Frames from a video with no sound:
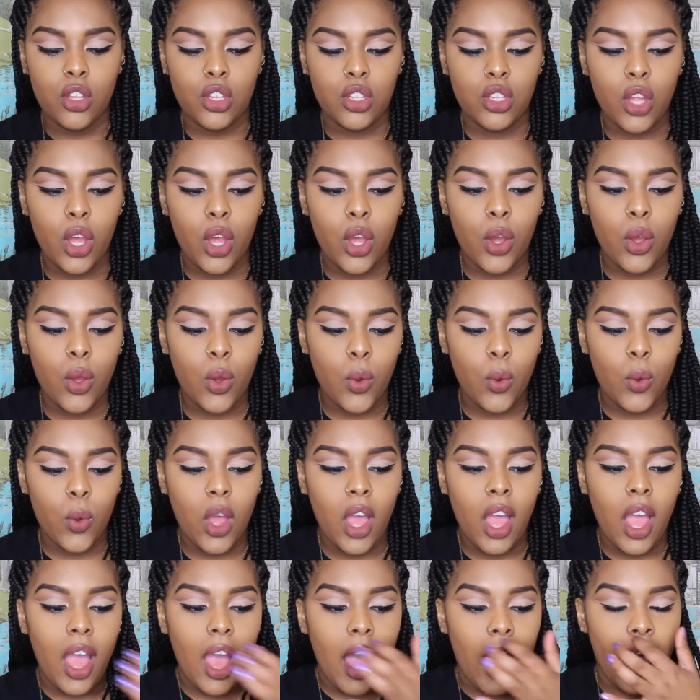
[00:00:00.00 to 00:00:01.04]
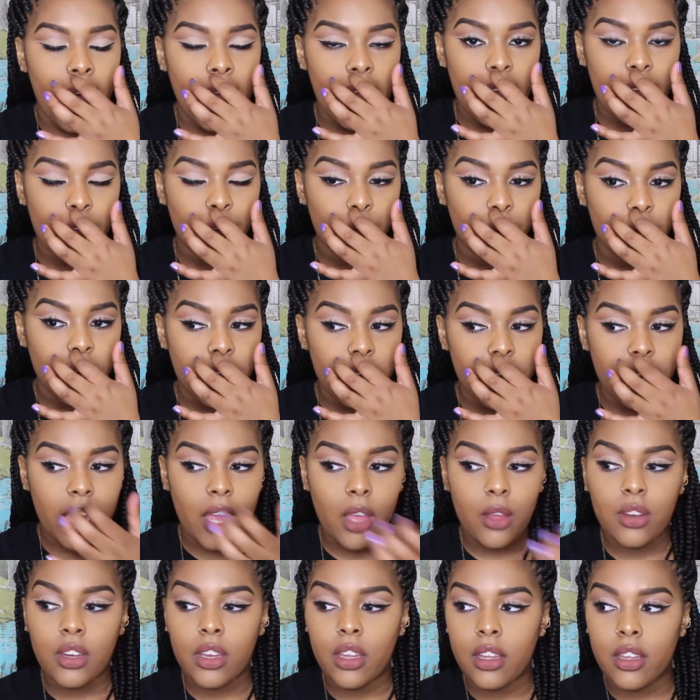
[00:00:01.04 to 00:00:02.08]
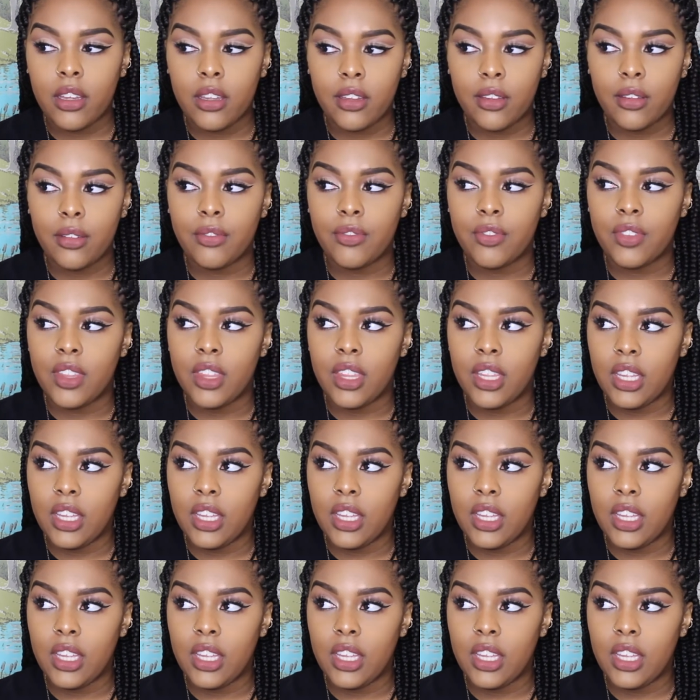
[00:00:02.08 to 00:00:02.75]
So I had ran out of